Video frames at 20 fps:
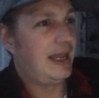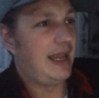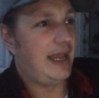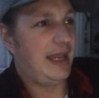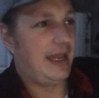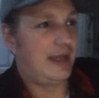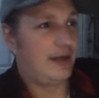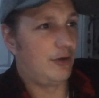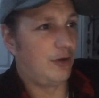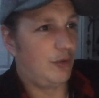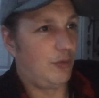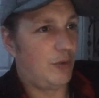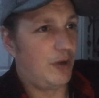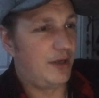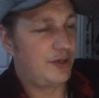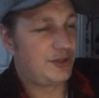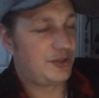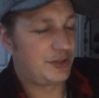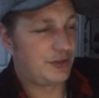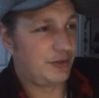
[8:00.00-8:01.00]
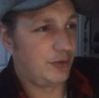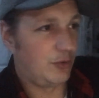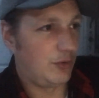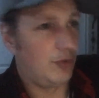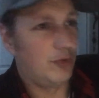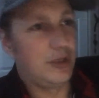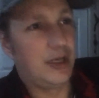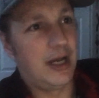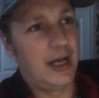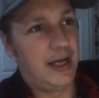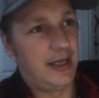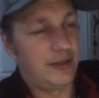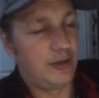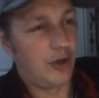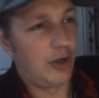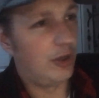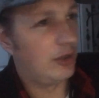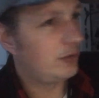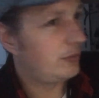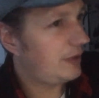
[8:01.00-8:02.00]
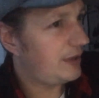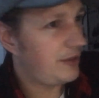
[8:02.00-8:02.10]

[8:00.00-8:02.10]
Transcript: and I'll watch the whole cut all the way